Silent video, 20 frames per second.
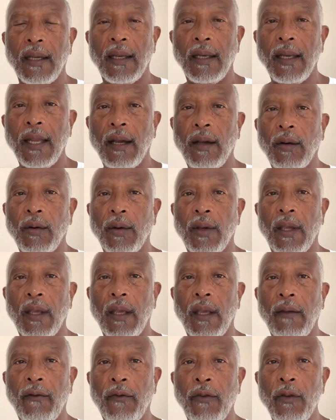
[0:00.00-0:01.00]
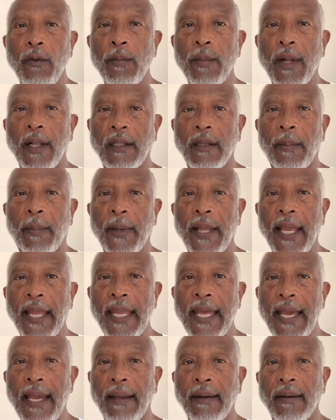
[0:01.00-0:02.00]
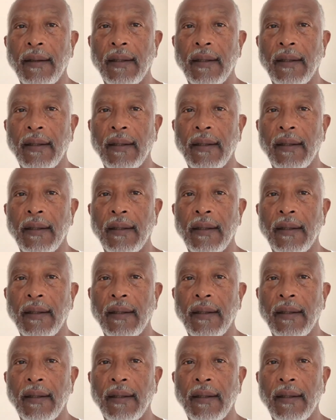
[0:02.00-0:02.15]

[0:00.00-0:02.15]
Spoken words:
Now, if you multiply that